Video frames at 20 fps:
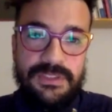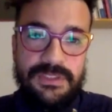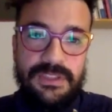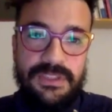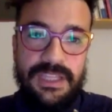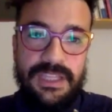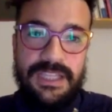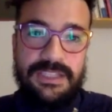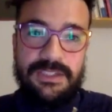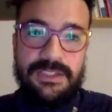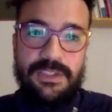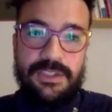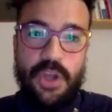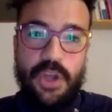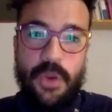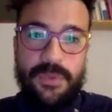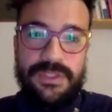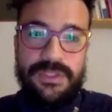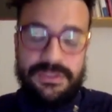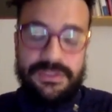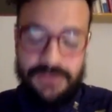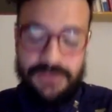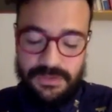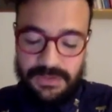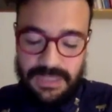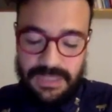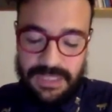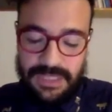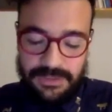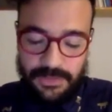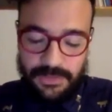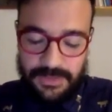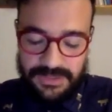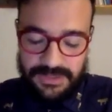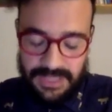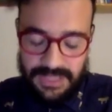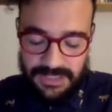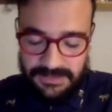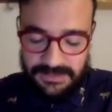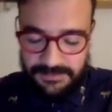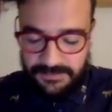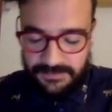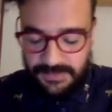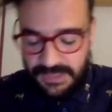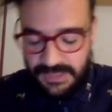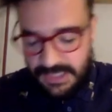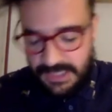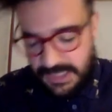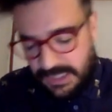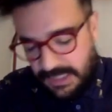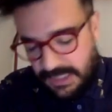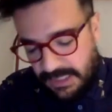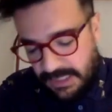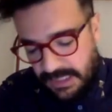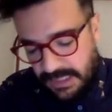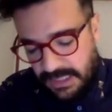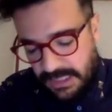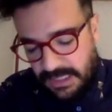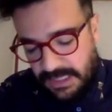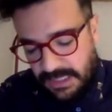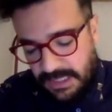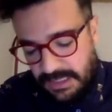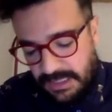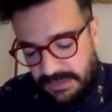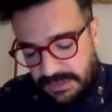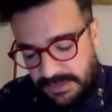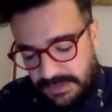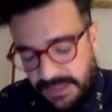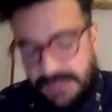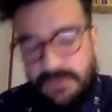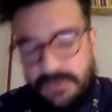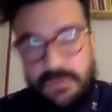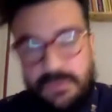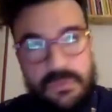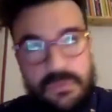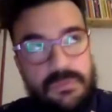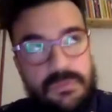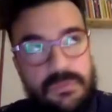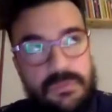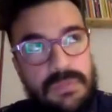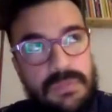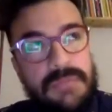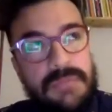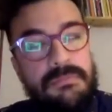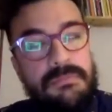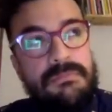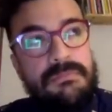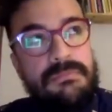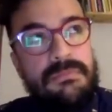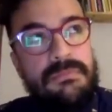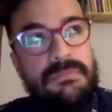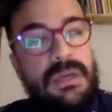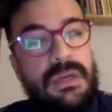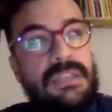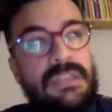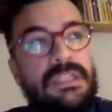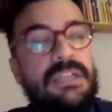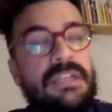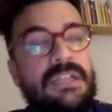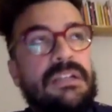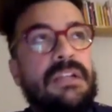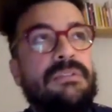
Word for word: like going like doing that uh there is like uh, there